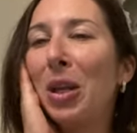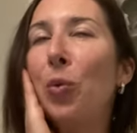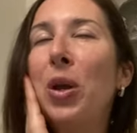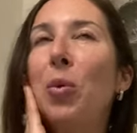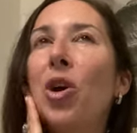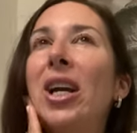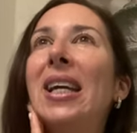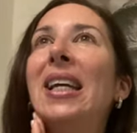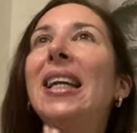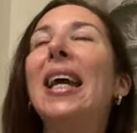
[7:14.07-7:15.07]
We were
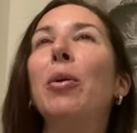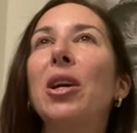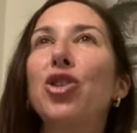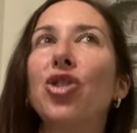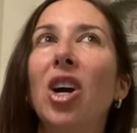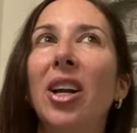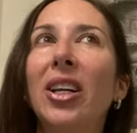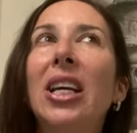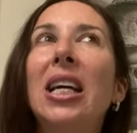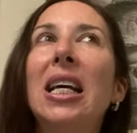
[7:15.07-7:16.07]
in a restaurant
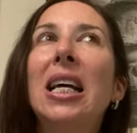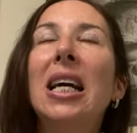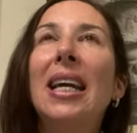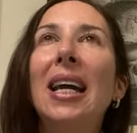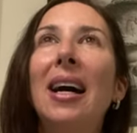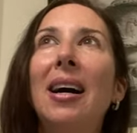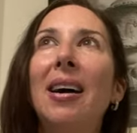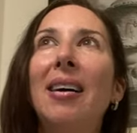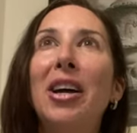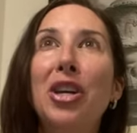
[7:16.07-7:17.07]

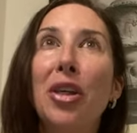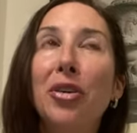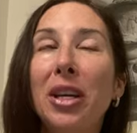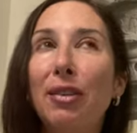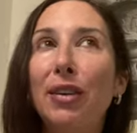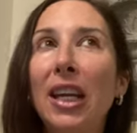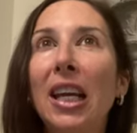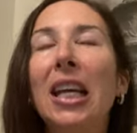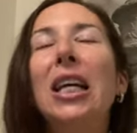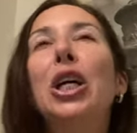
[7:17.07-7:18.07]
uh, another
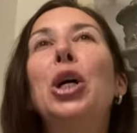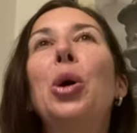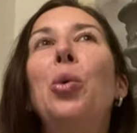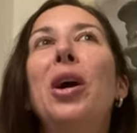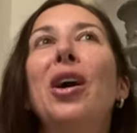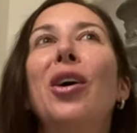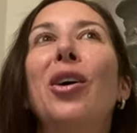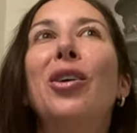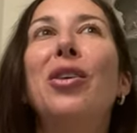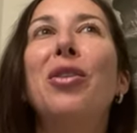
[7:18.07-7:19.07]
evening
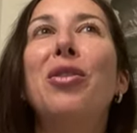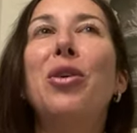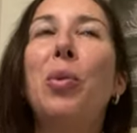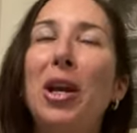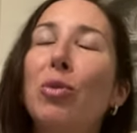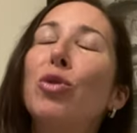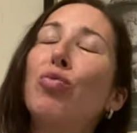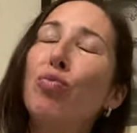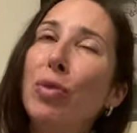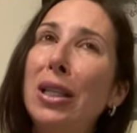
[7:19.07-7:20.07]
where the waiter was
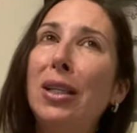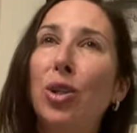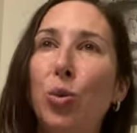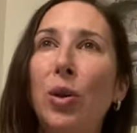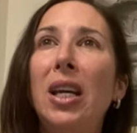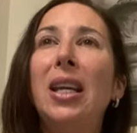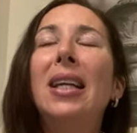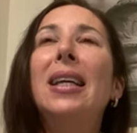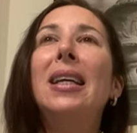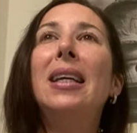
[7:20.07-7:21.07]
really
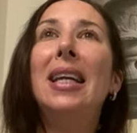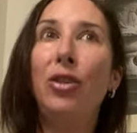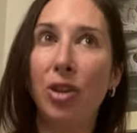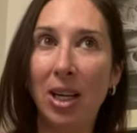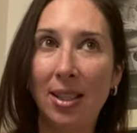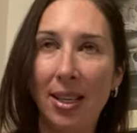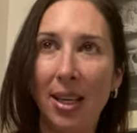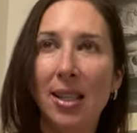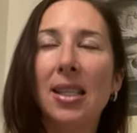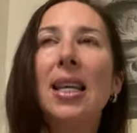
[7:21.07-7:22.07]
sweet in the United
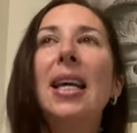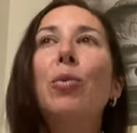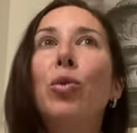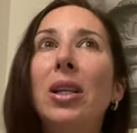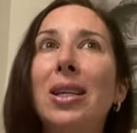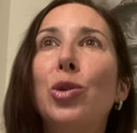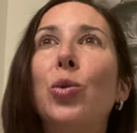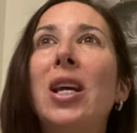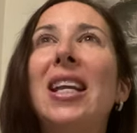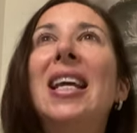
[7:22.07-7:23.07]
States, really
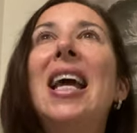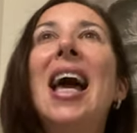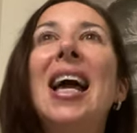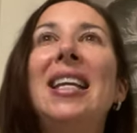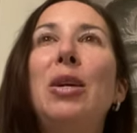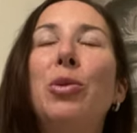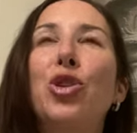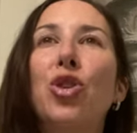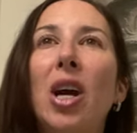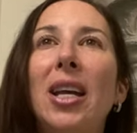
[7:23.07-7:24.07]
sweet, and he was
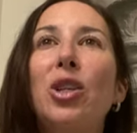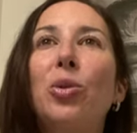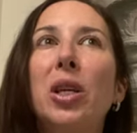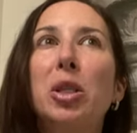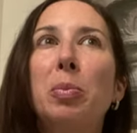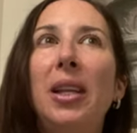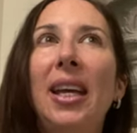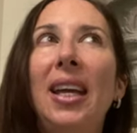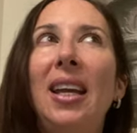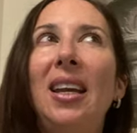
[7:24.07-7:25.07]
trying to
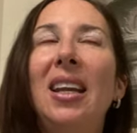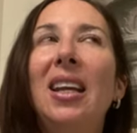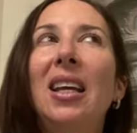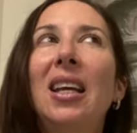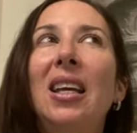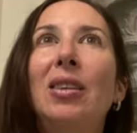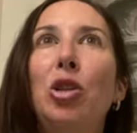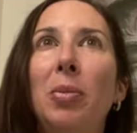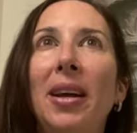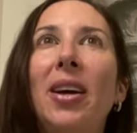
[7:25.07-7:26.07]
explain
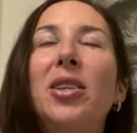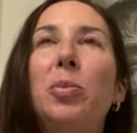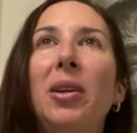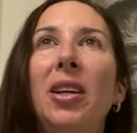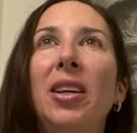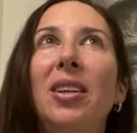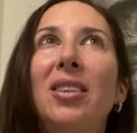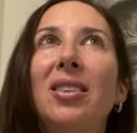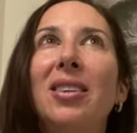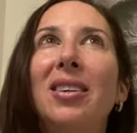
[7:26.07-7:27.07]
to my husband
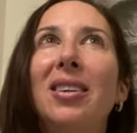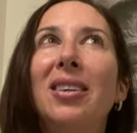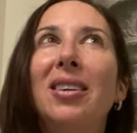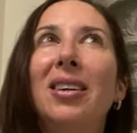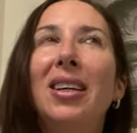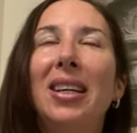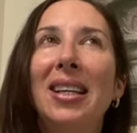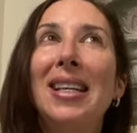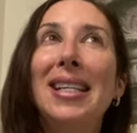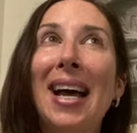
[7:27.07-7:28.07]
a, an
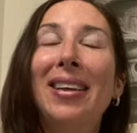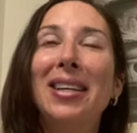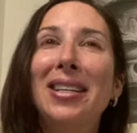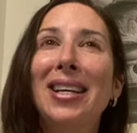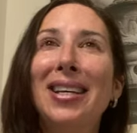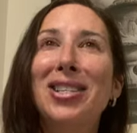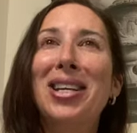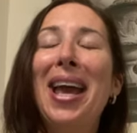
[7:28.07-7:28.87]
Italian dish.